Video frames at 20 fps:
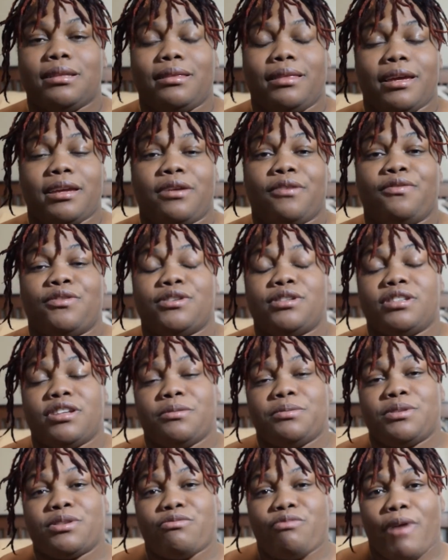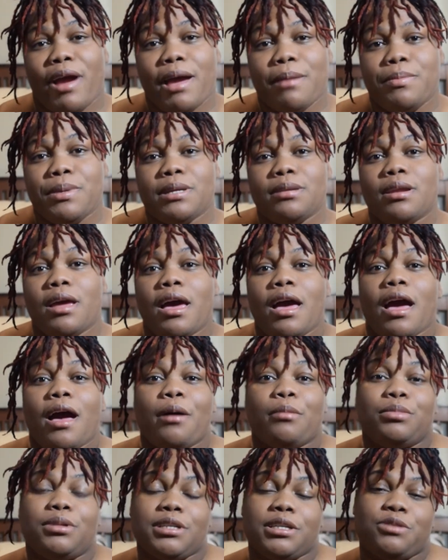Thank you for subscribing.
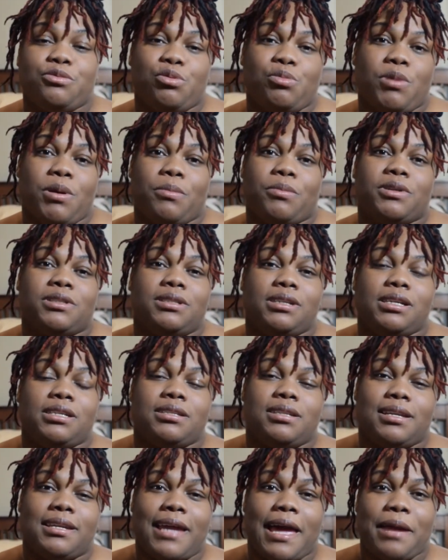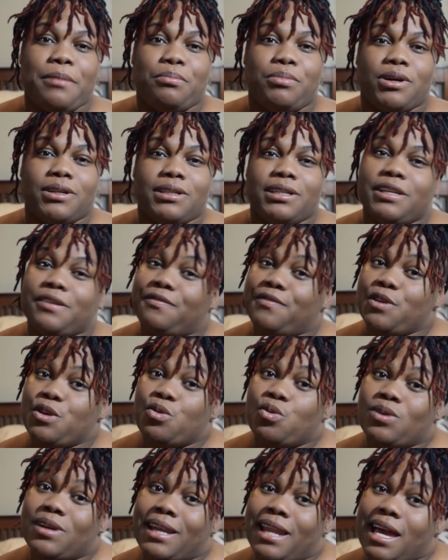Please remember to hit the like button if you
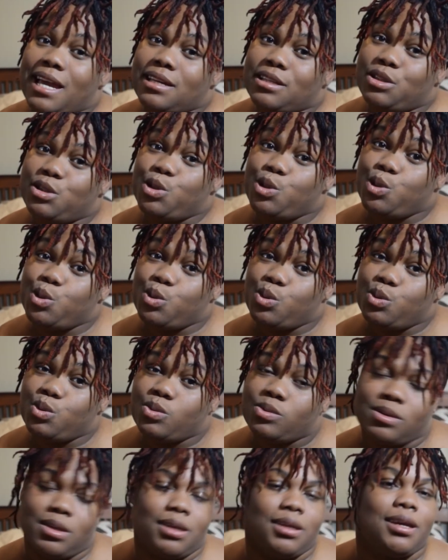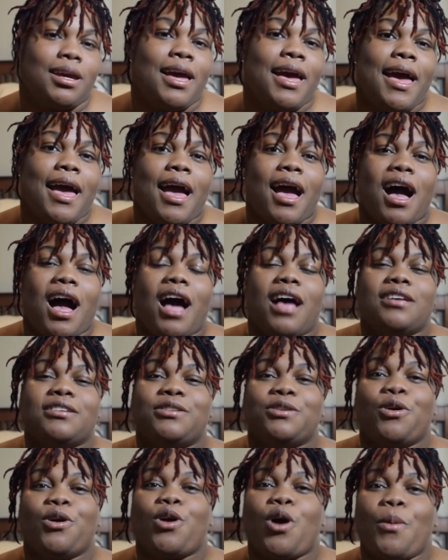like to.
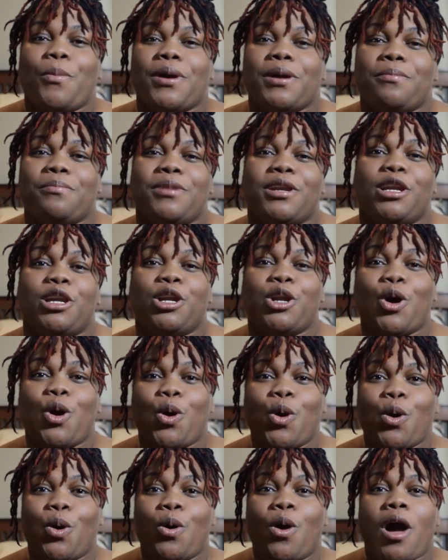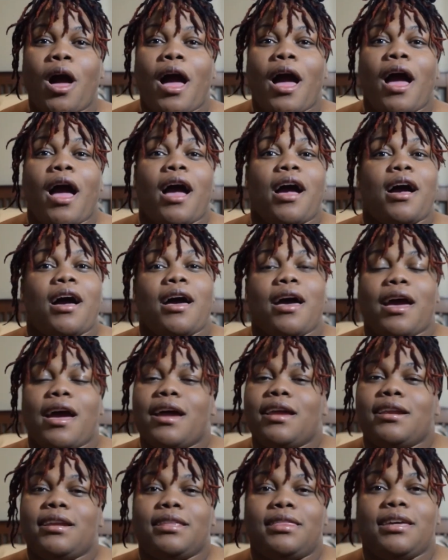Also comment below
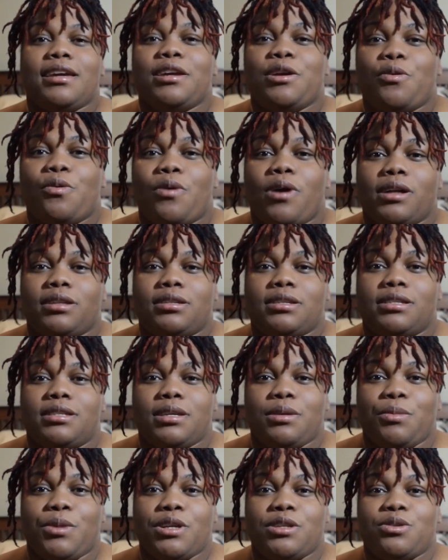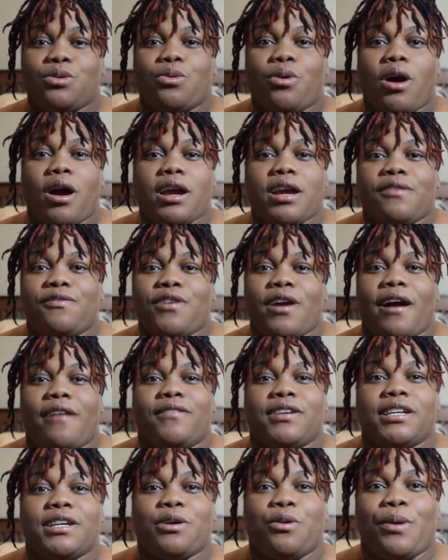anything you want to see me do, or if you have
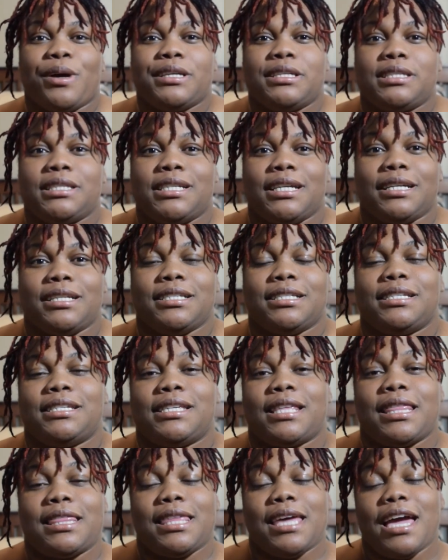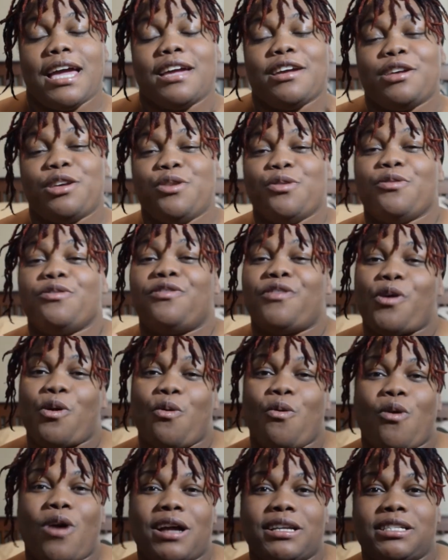any questions. Thank you for
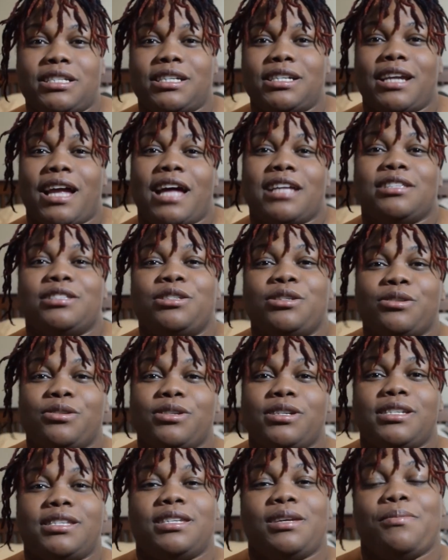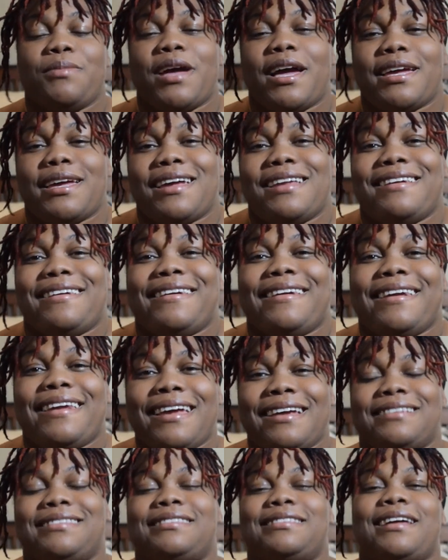watching. Until you see me again
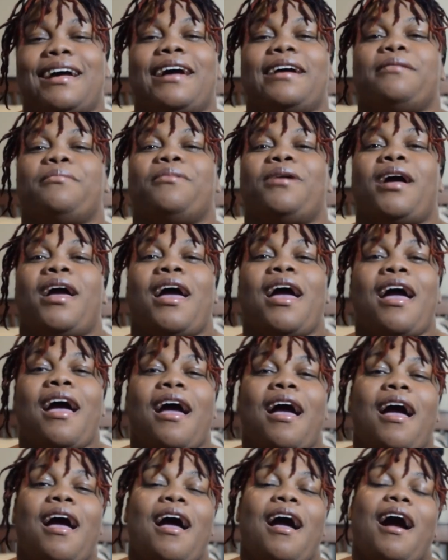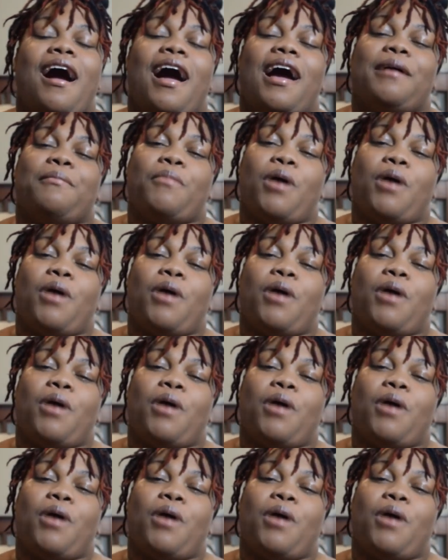next time, I'm